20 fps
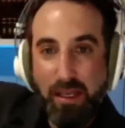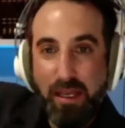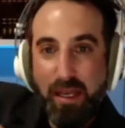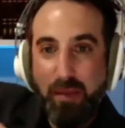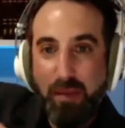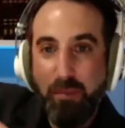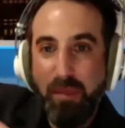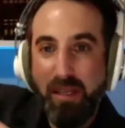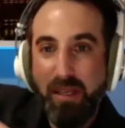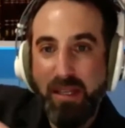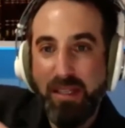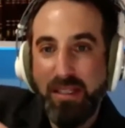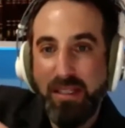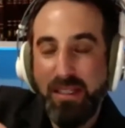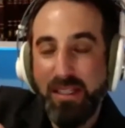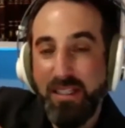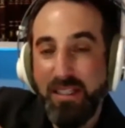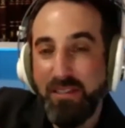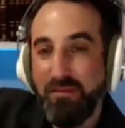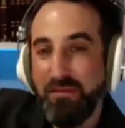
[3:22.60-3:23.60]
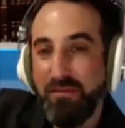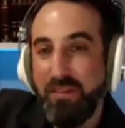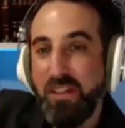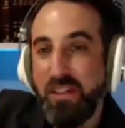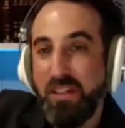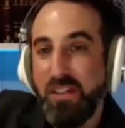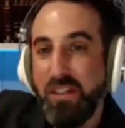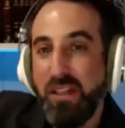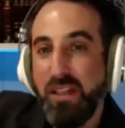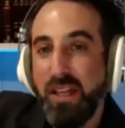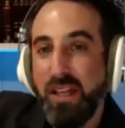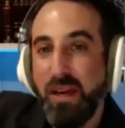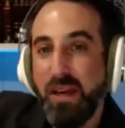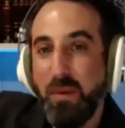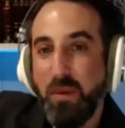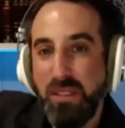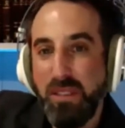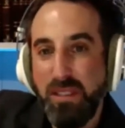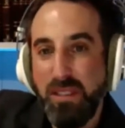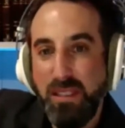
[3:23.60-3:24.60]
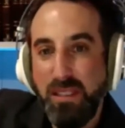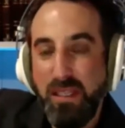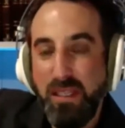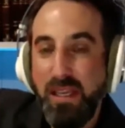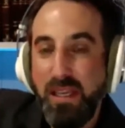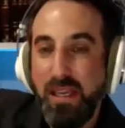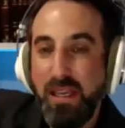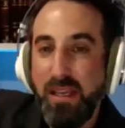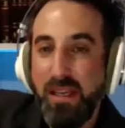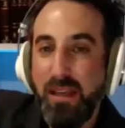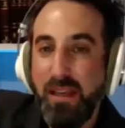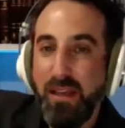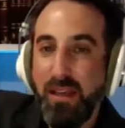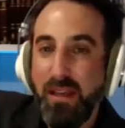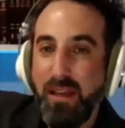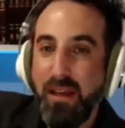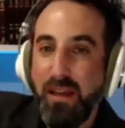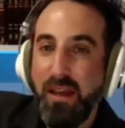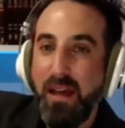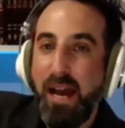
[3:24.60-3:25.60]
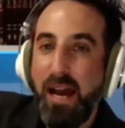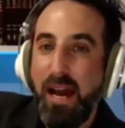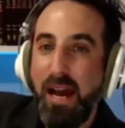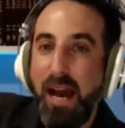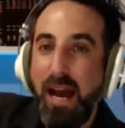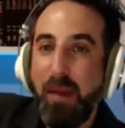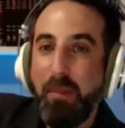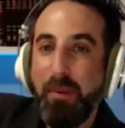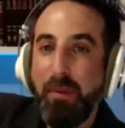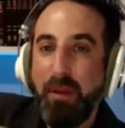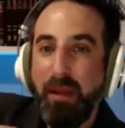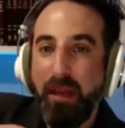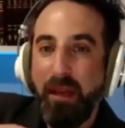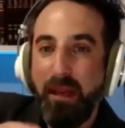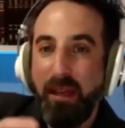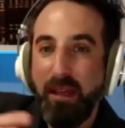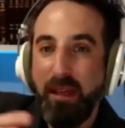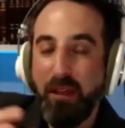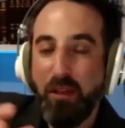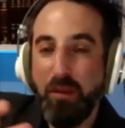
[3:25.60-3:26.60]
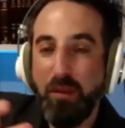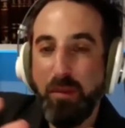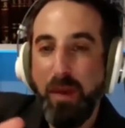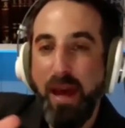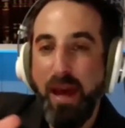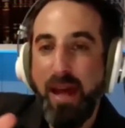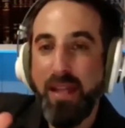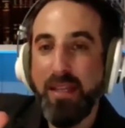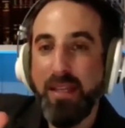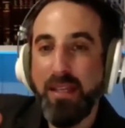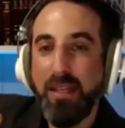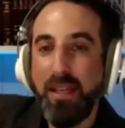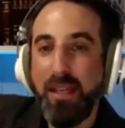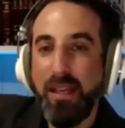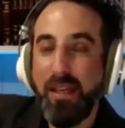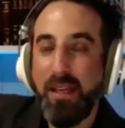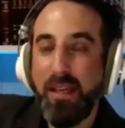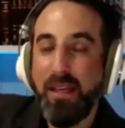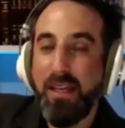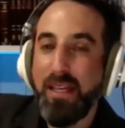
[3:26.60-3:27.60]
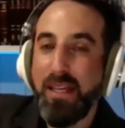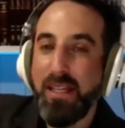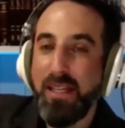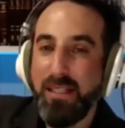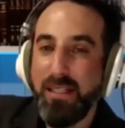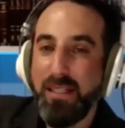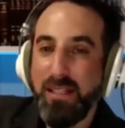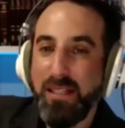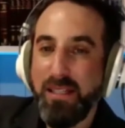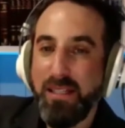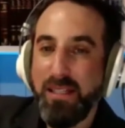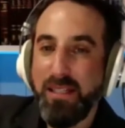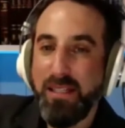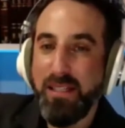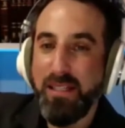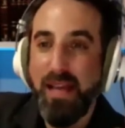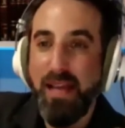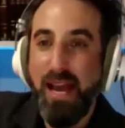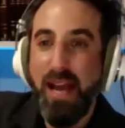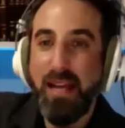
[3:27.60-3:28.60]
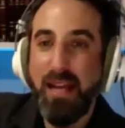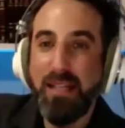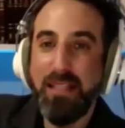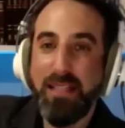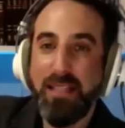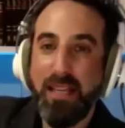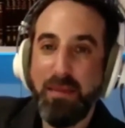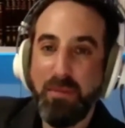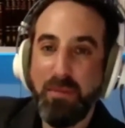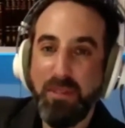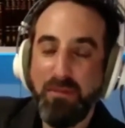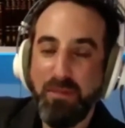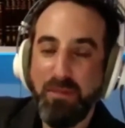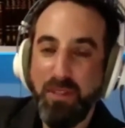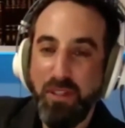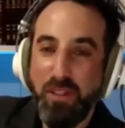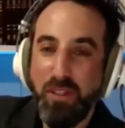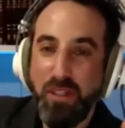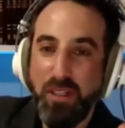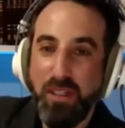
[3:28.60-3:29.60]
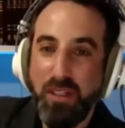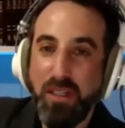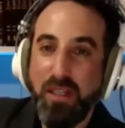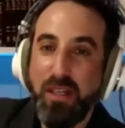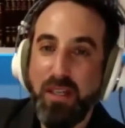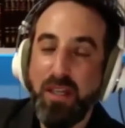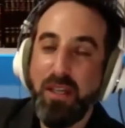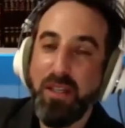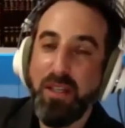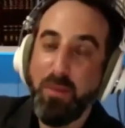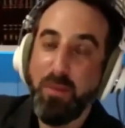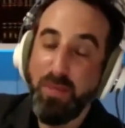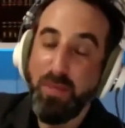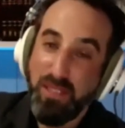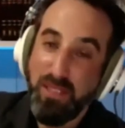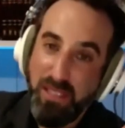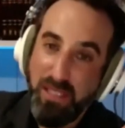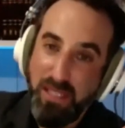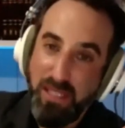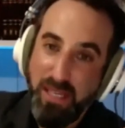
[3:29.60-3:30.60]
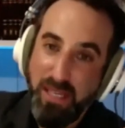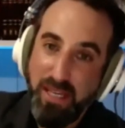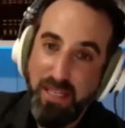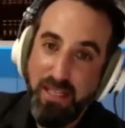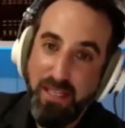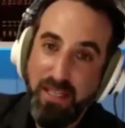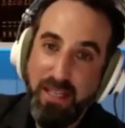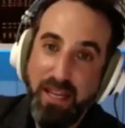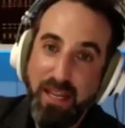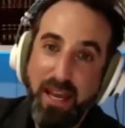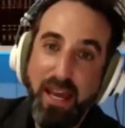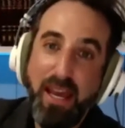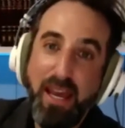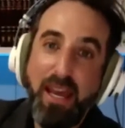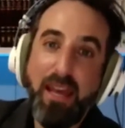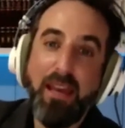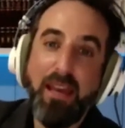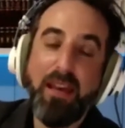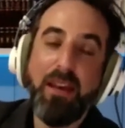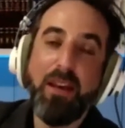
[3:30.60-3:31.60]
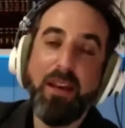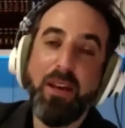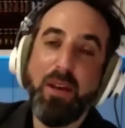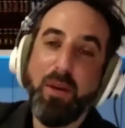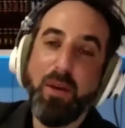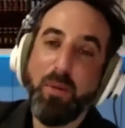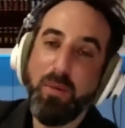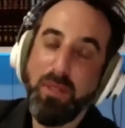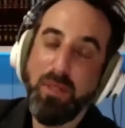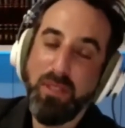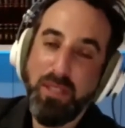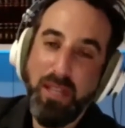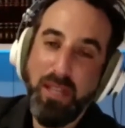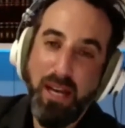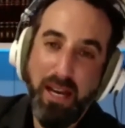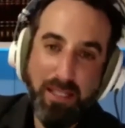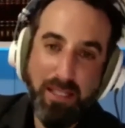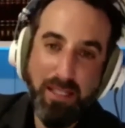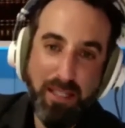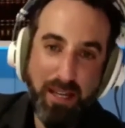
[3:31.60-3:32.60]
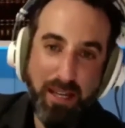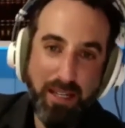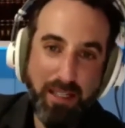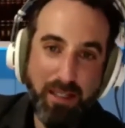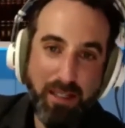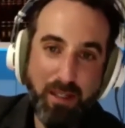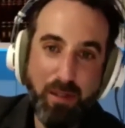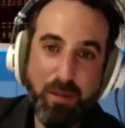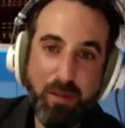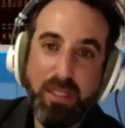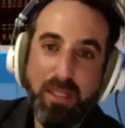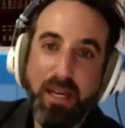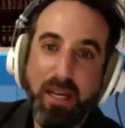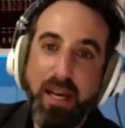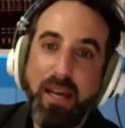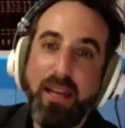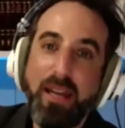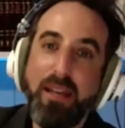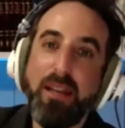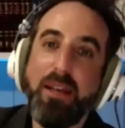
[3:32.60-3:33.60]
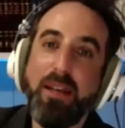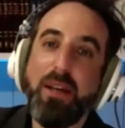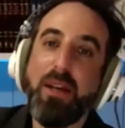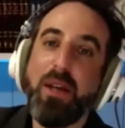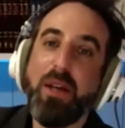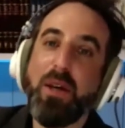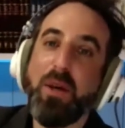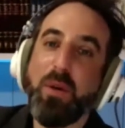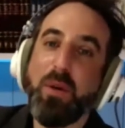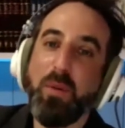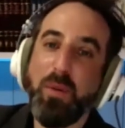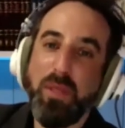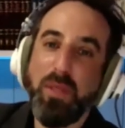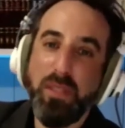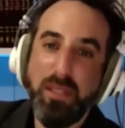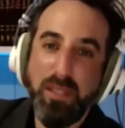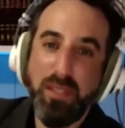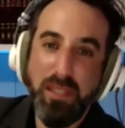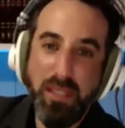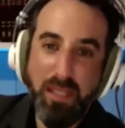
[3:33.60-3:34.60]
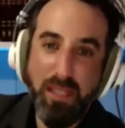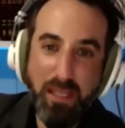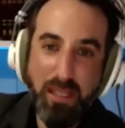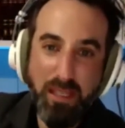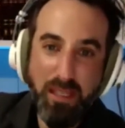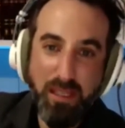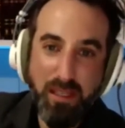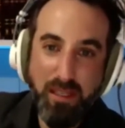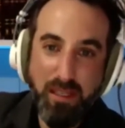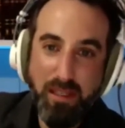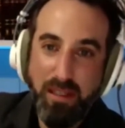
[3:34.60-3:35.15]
because the division that we see happening in humanity is the exact same division that we see night and day. We see high tide and low tide. We see